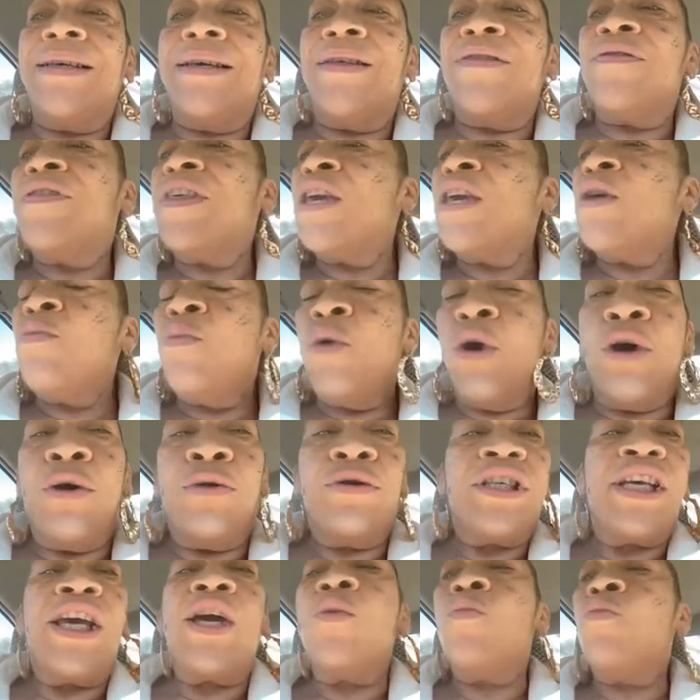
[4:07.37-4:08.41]
the
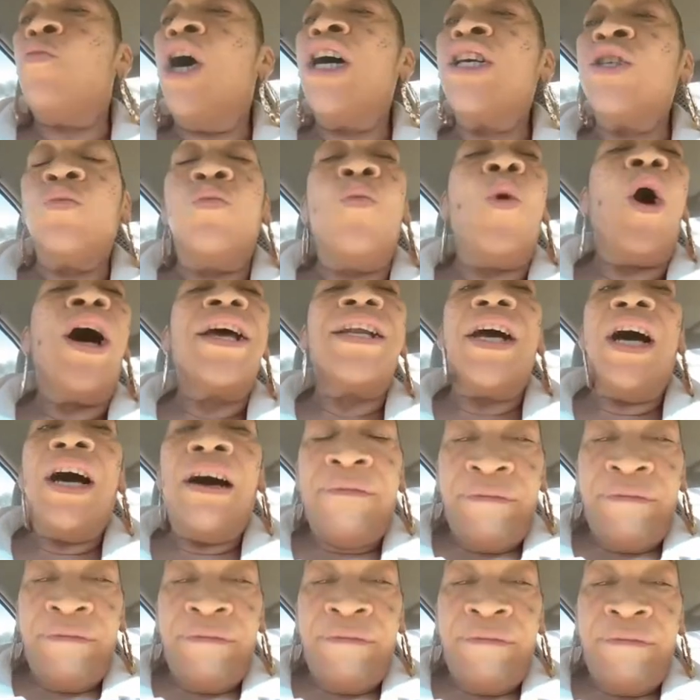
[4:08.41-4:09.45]
worst. It was one
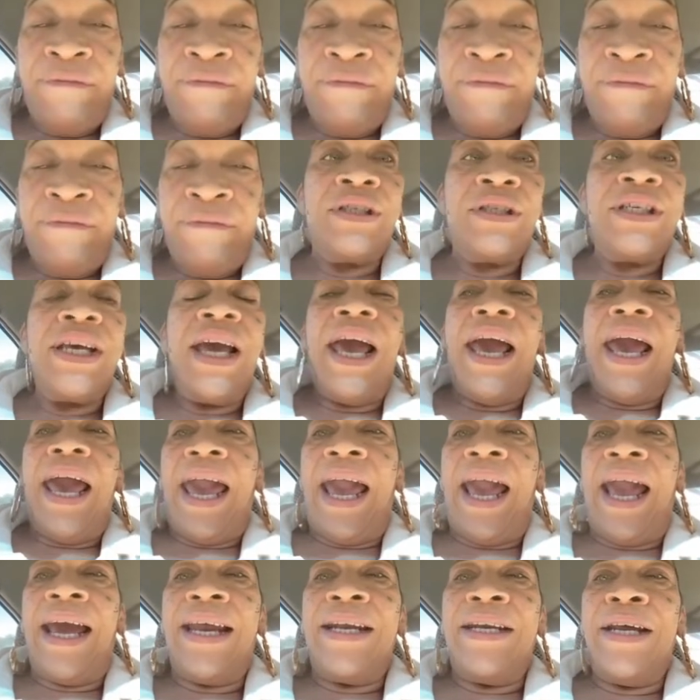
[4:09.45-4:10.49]
of the worst.
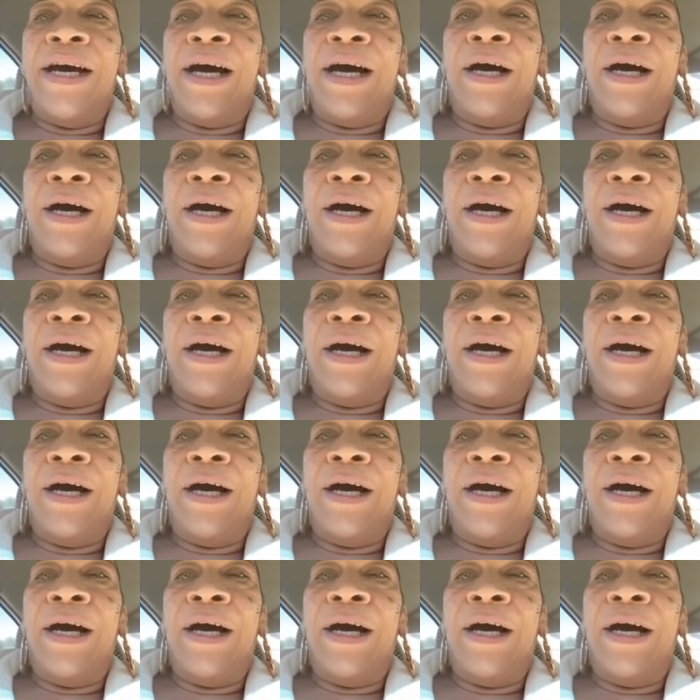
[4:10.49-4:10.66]
And